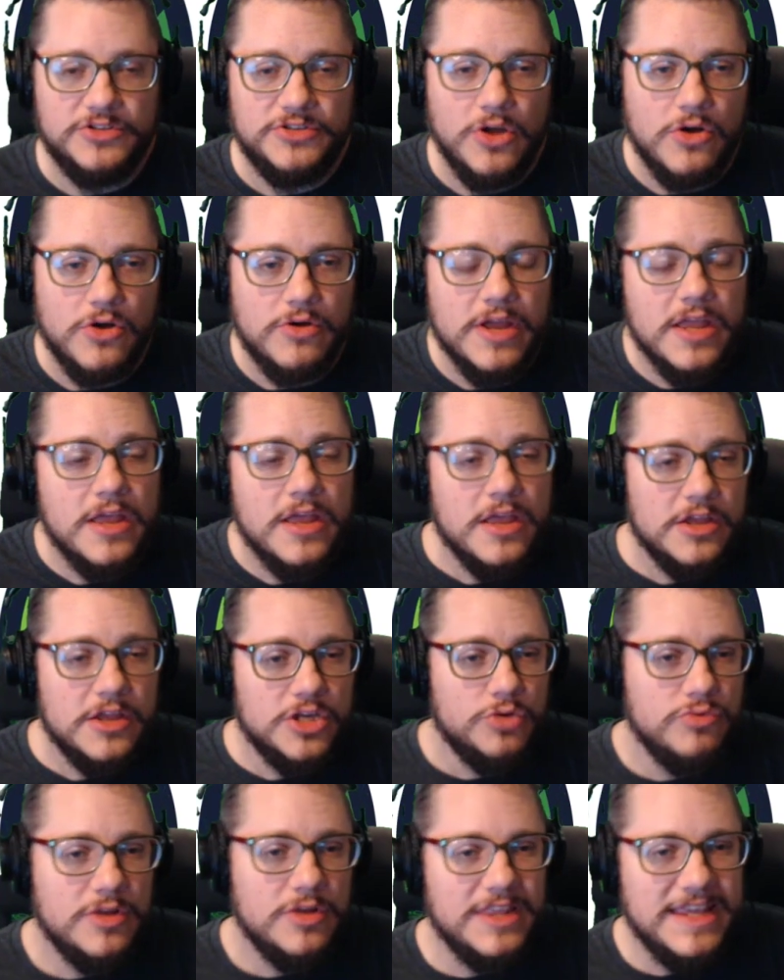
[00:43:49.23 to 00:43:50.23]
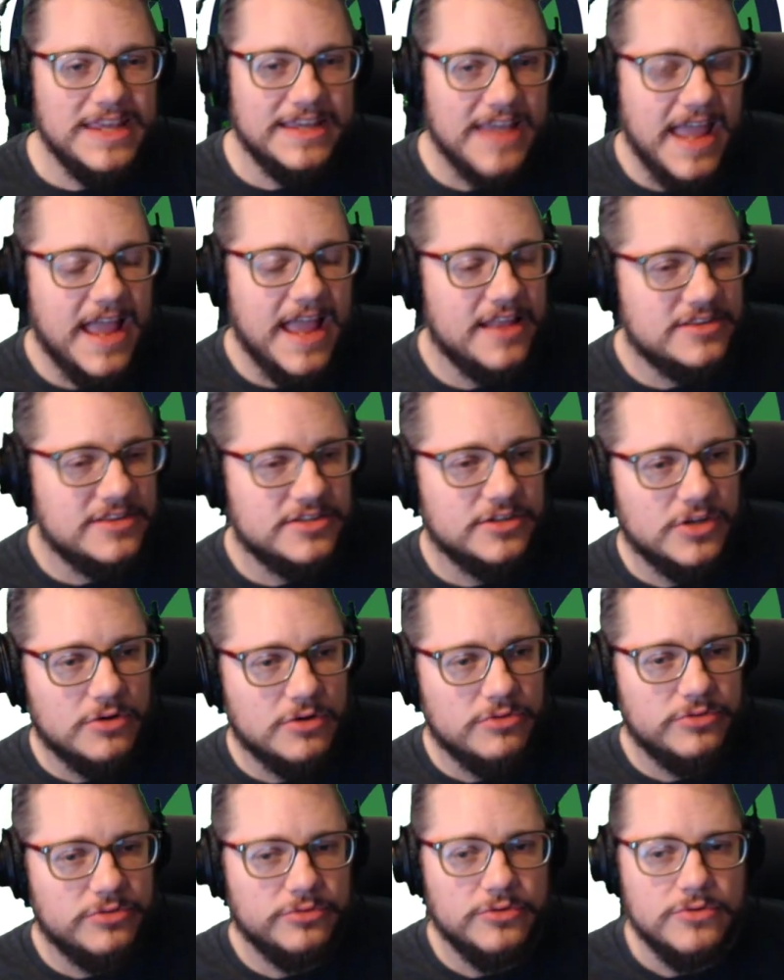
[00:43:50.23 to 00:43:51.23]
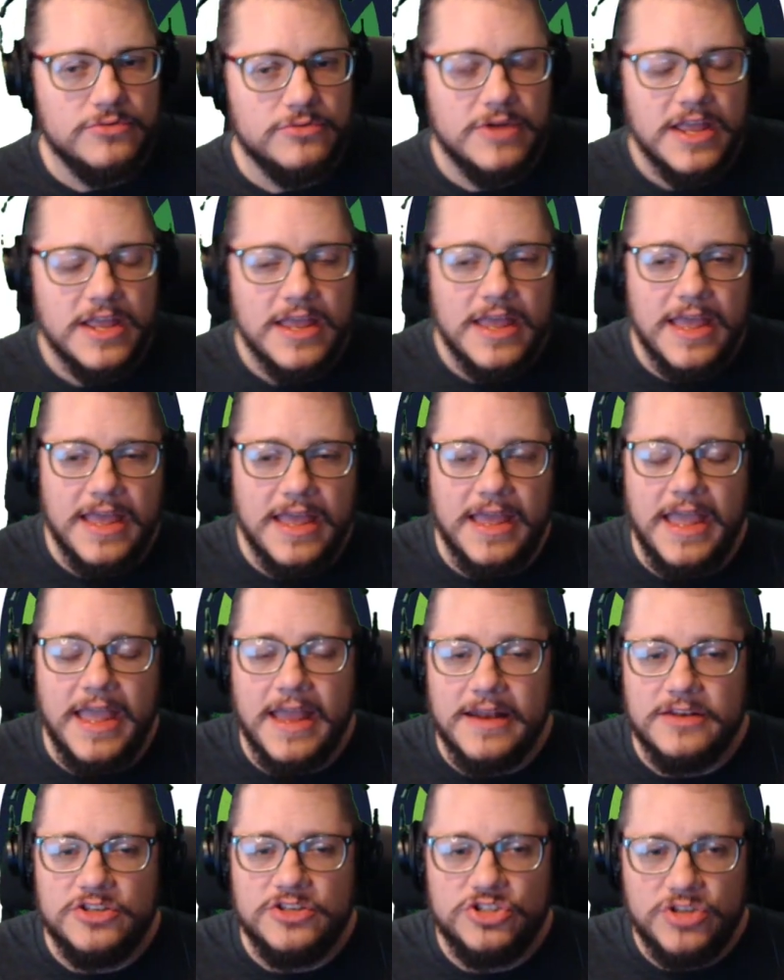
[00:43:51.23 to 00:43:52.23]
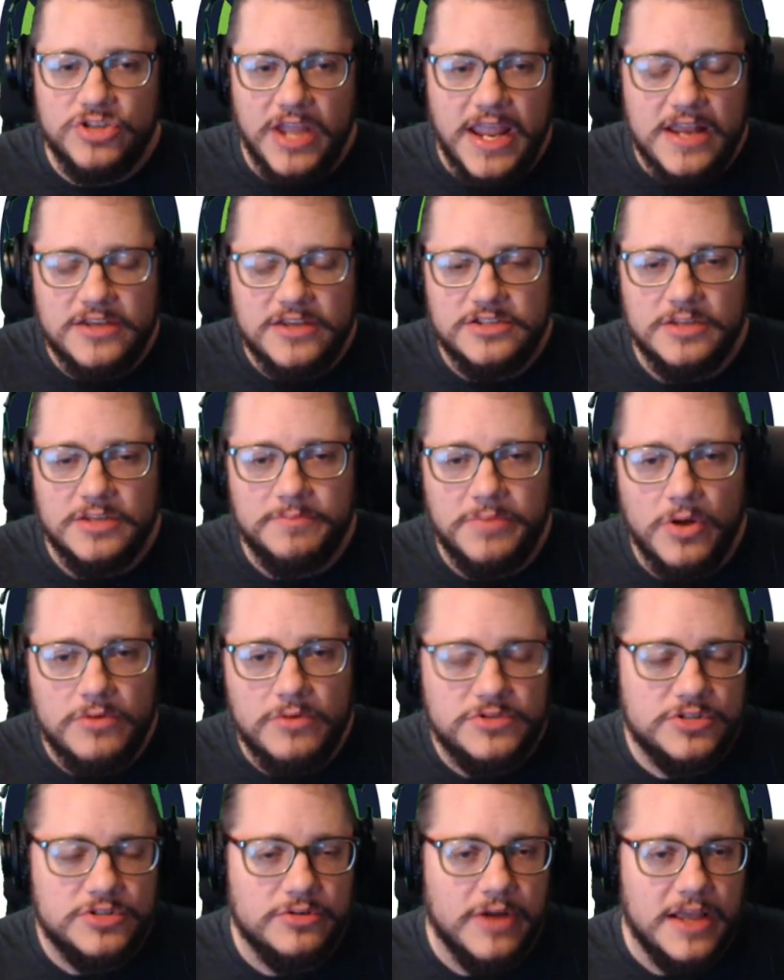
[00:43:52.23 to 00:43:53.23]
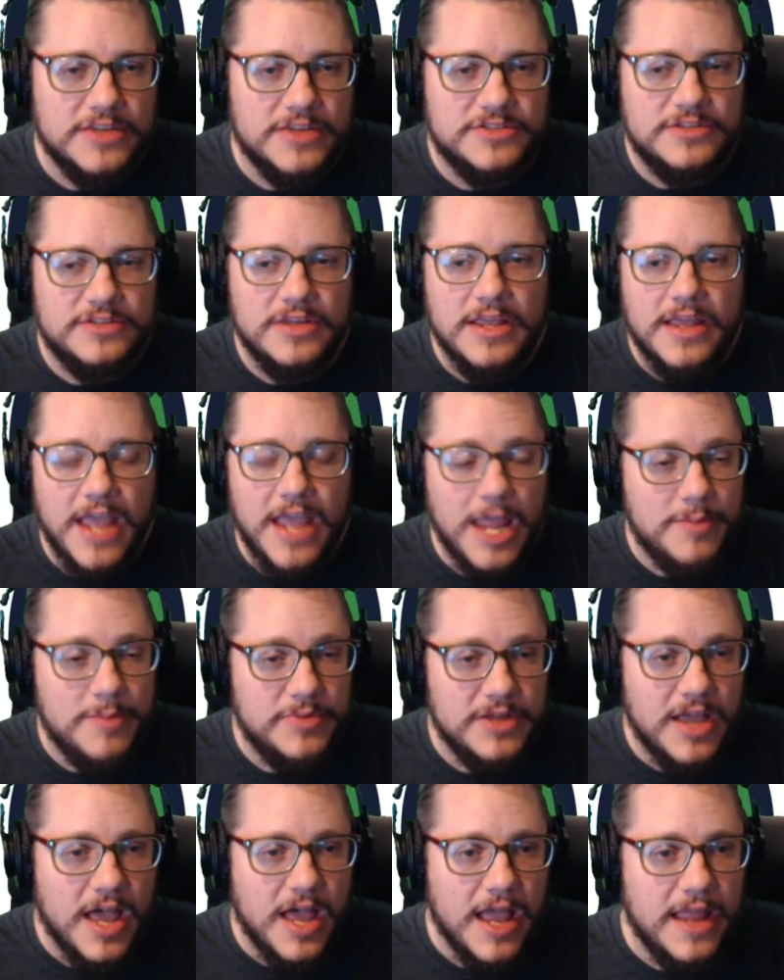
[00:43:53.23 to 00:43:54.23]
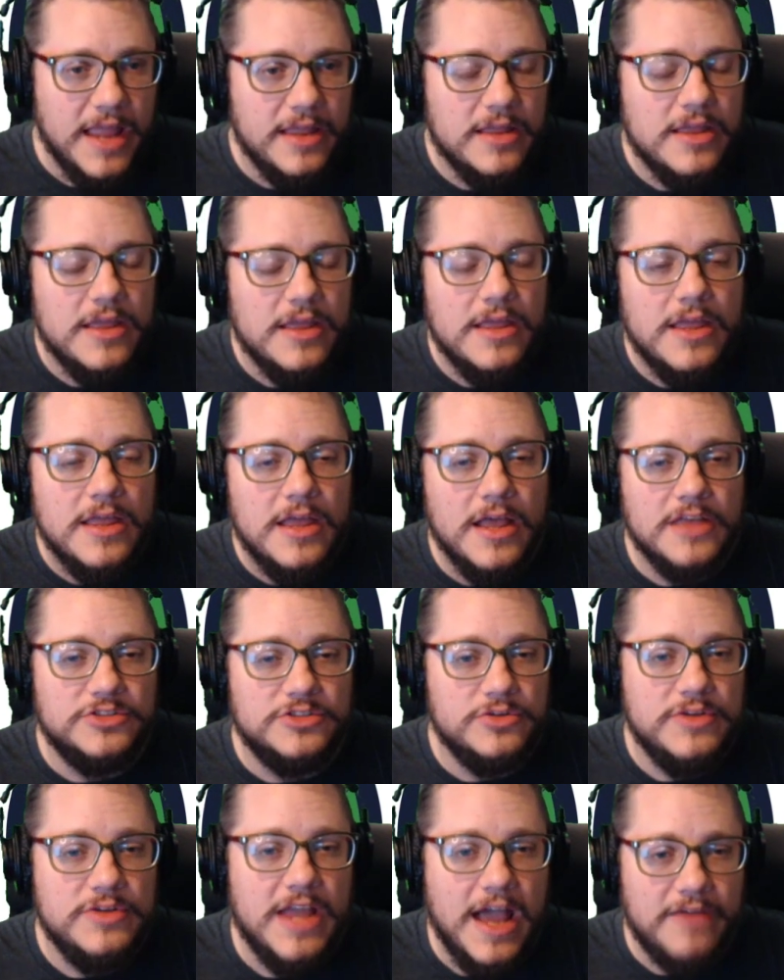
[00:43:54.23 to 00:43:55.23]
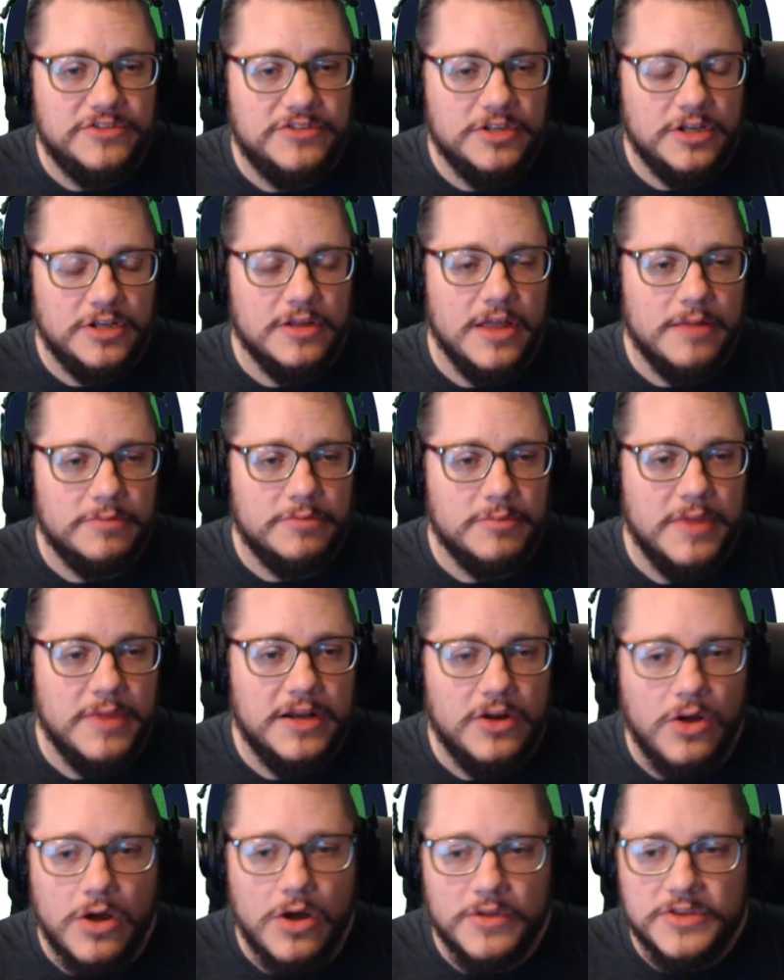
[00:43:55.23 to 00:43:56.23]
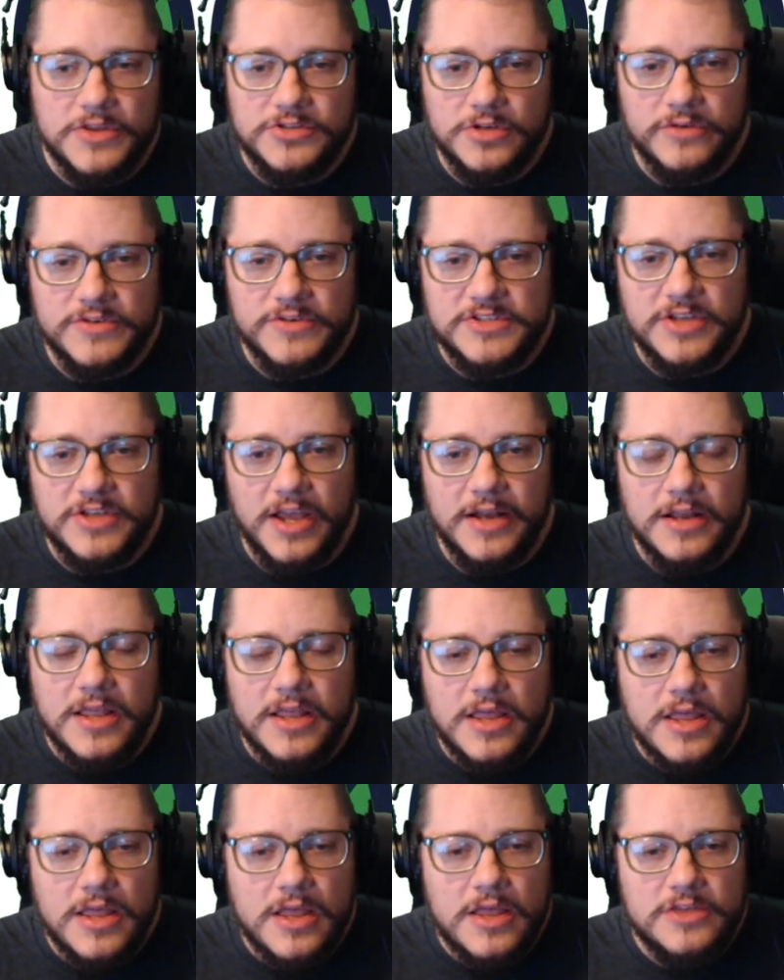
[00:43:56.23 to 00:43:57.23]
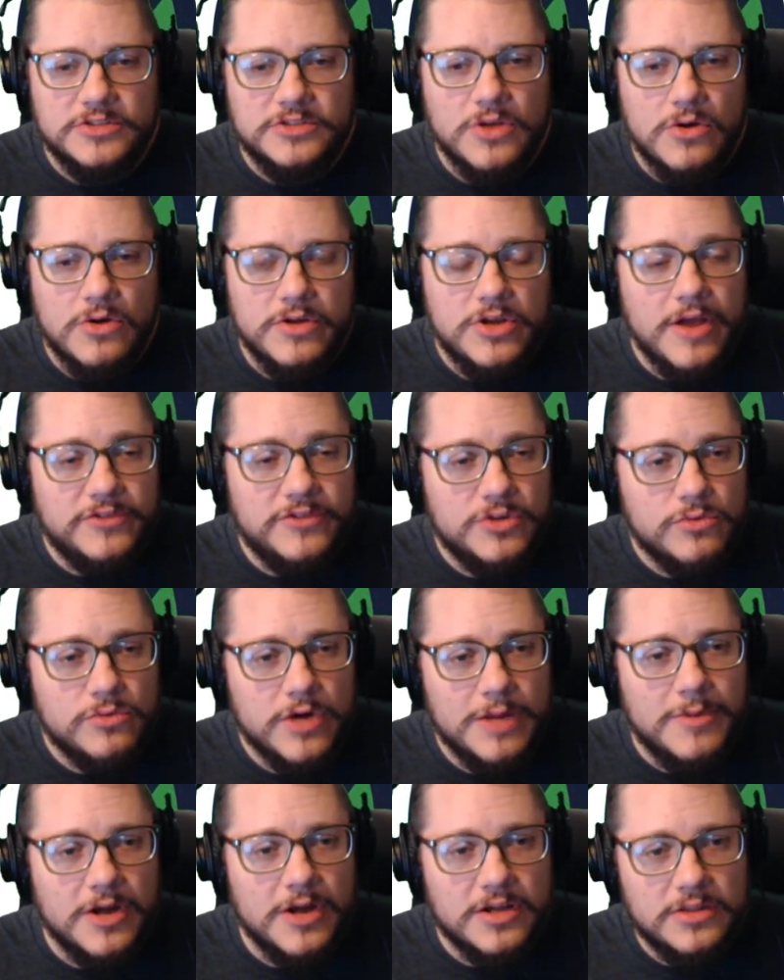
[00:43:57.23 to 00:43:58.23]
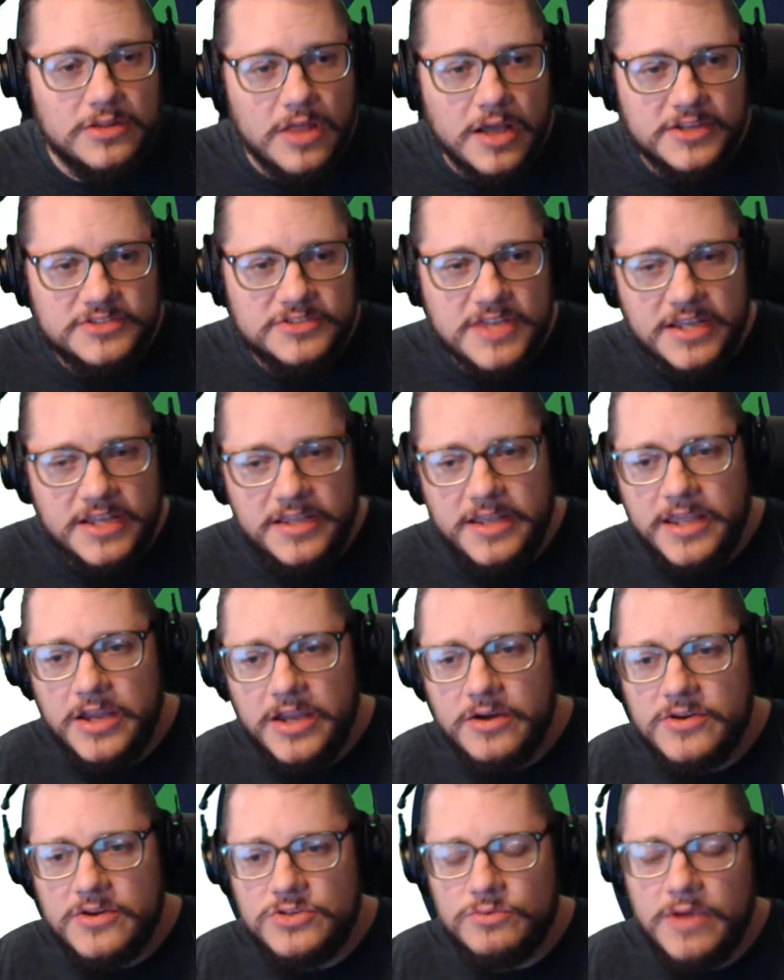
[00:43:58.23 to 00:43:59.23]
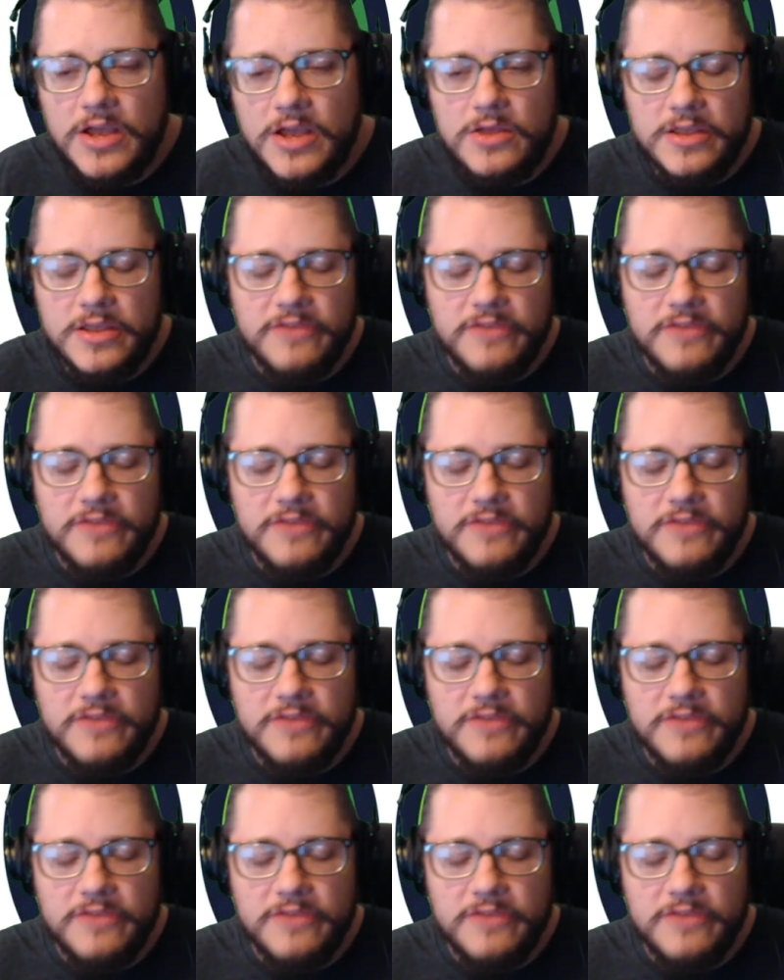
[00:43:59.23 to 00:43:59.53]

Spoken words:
So you really can't go through and change the Postgres API, so you have to implement it all on the server side. So you have to worry about clock syncing here as well.